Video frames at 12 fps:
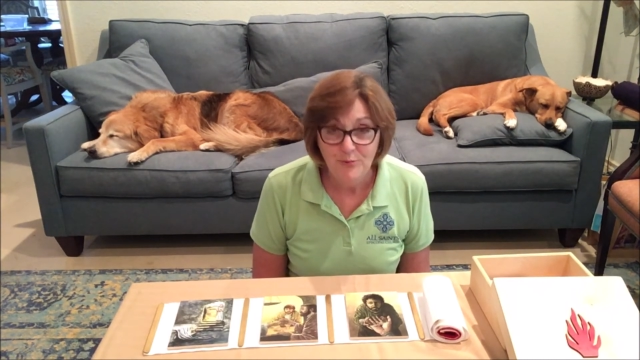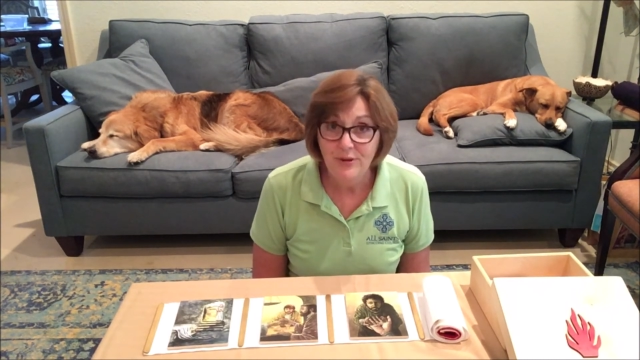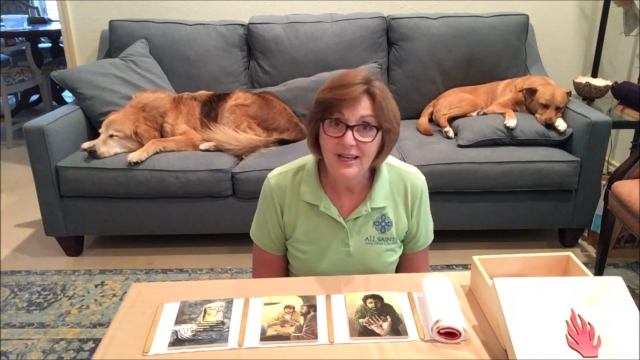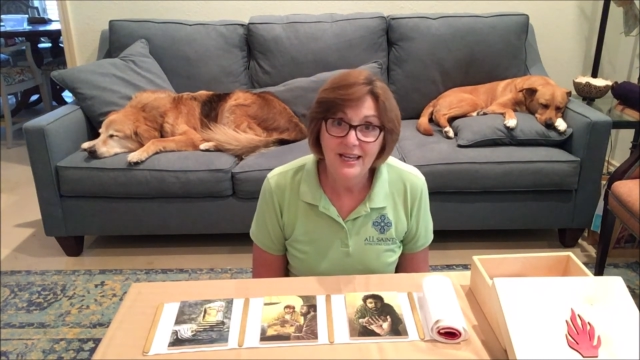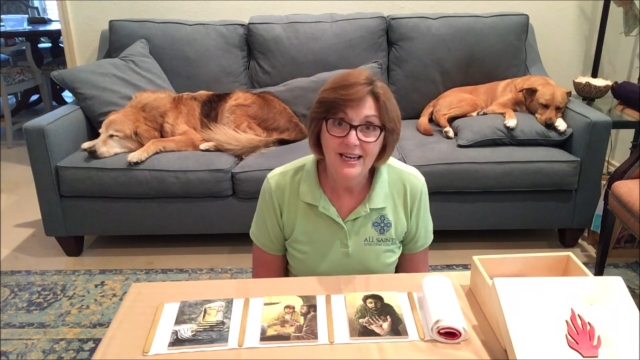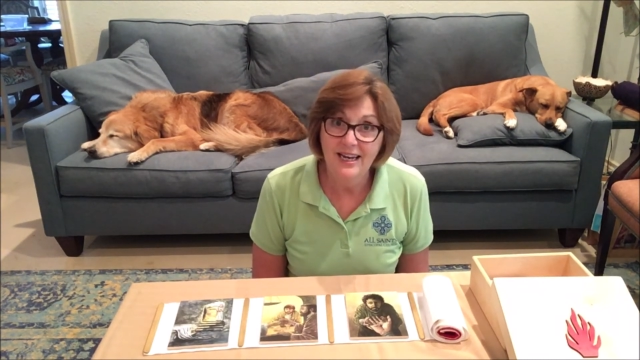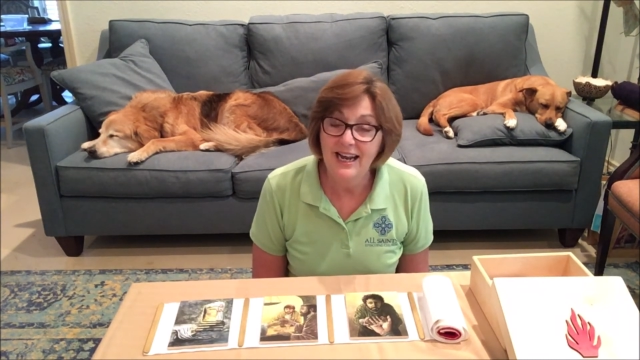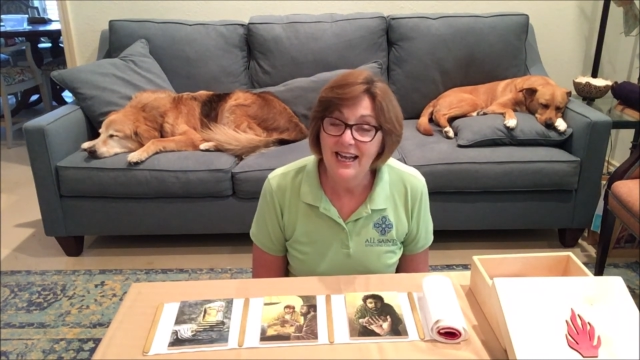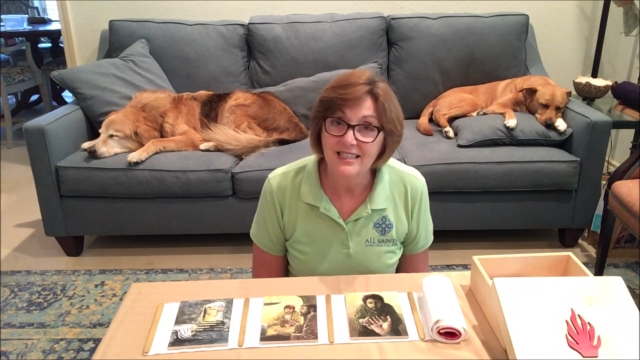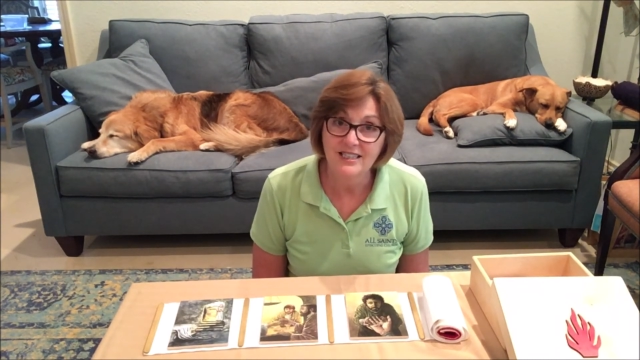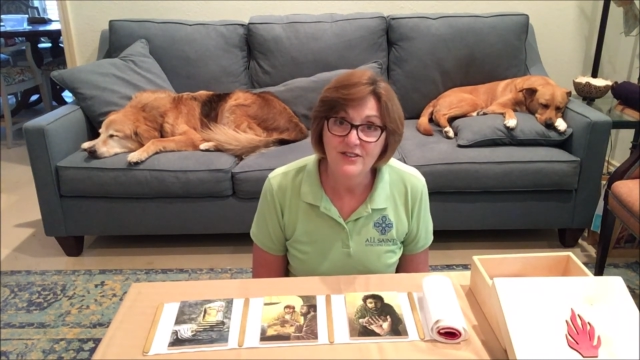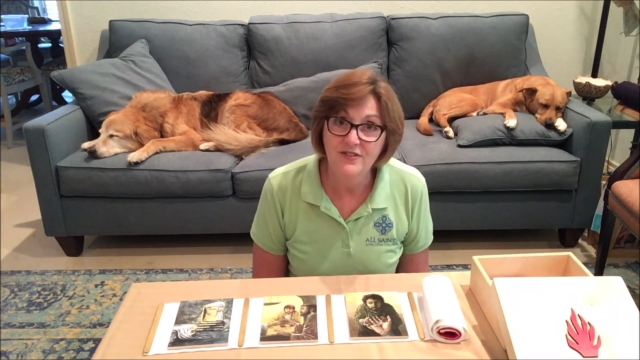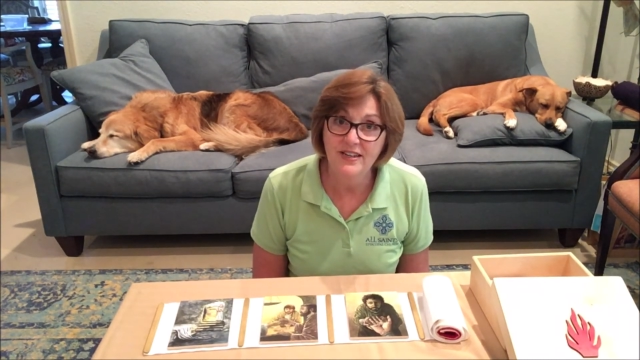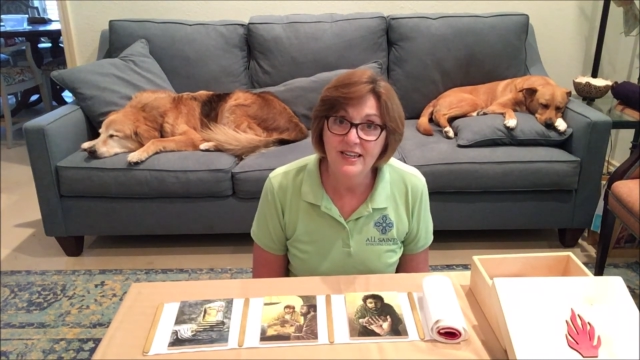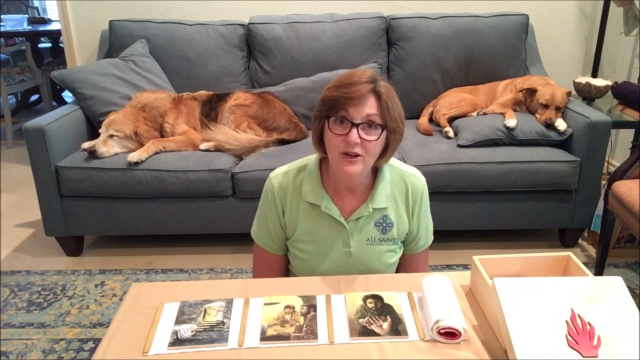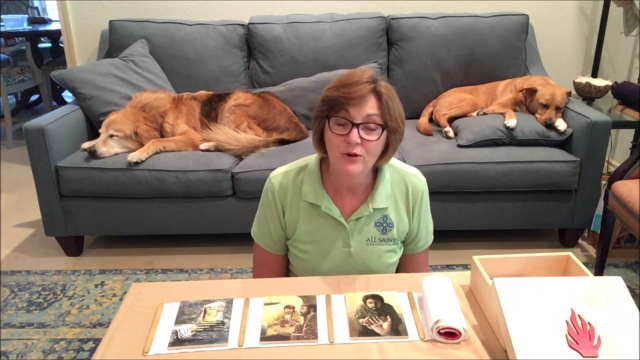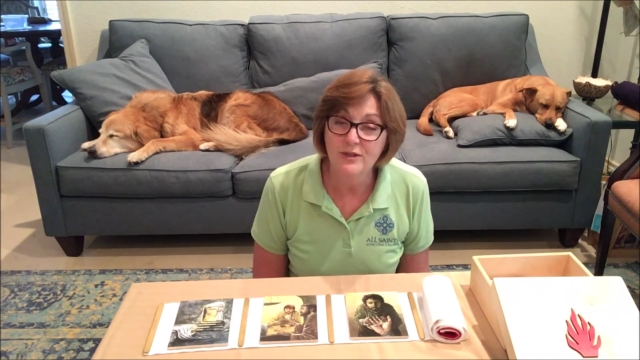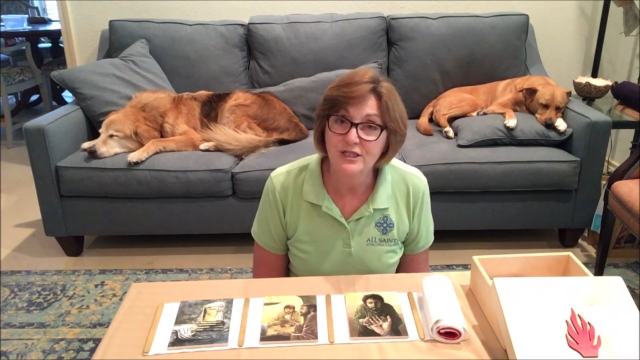picking an
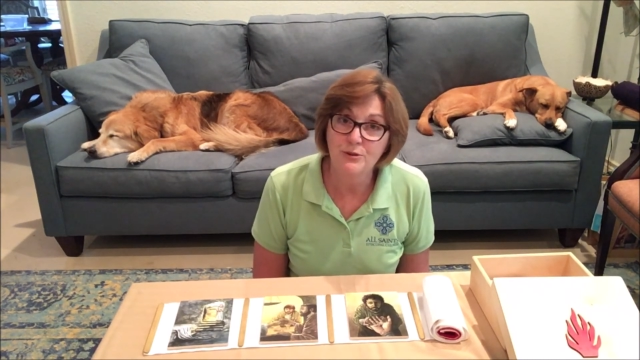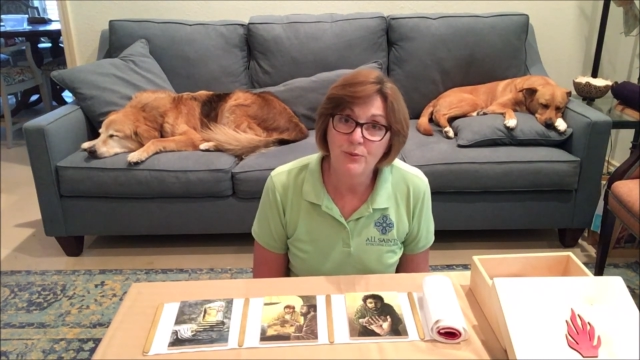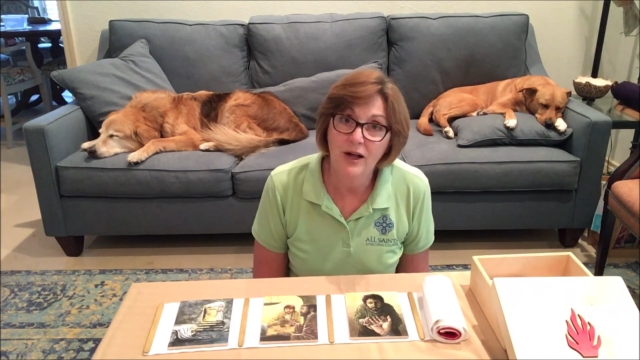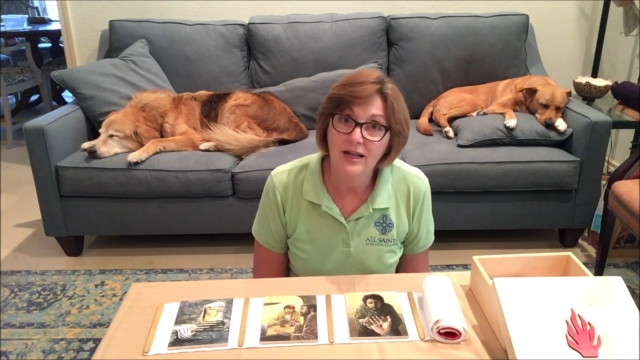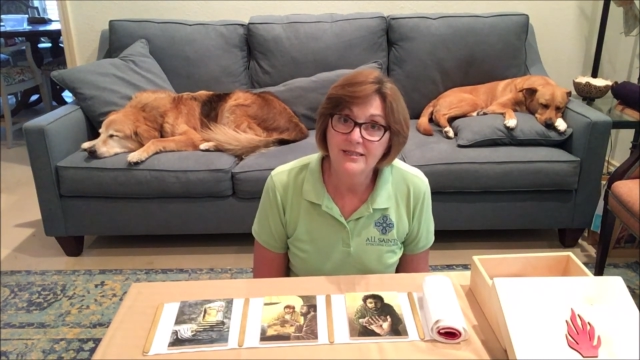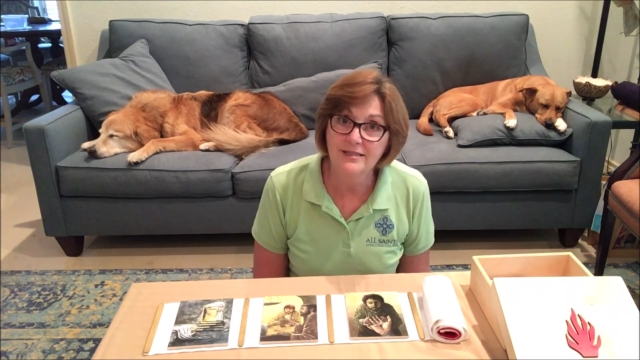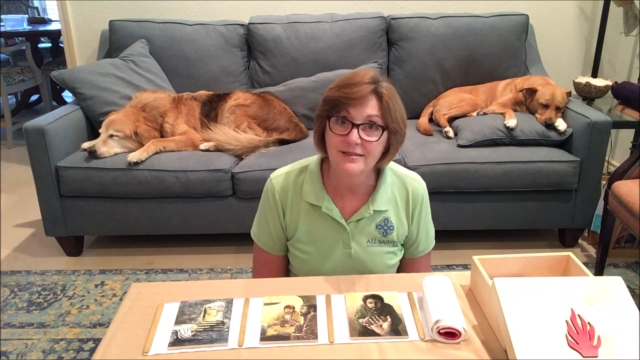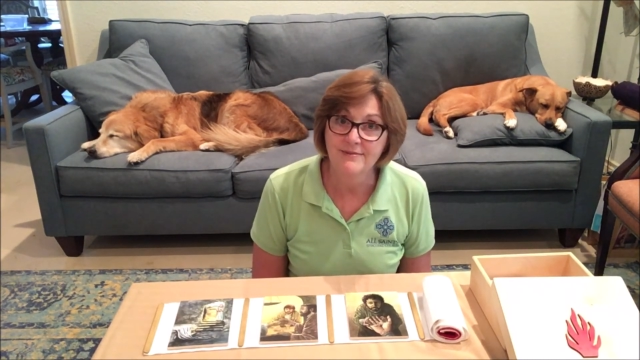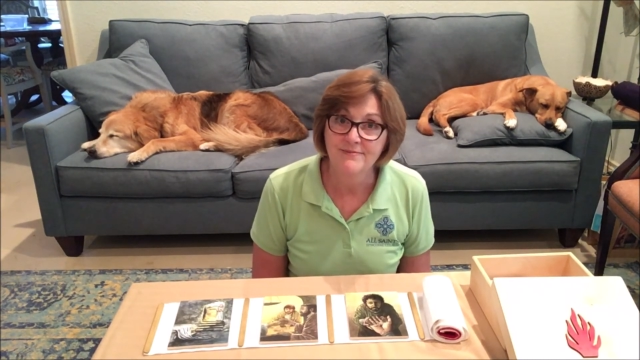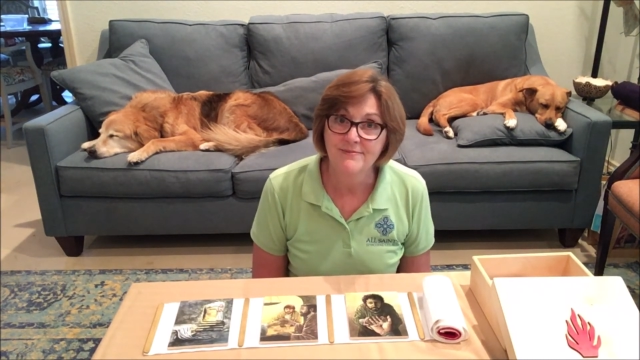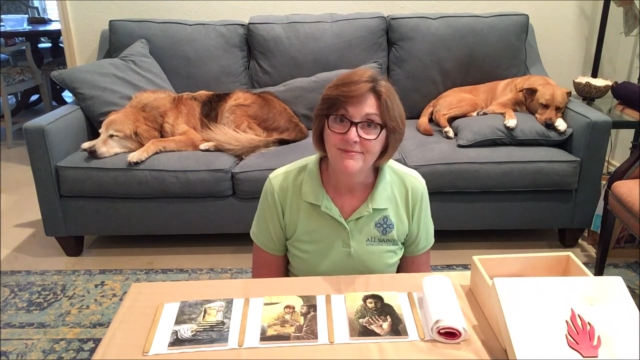activity or response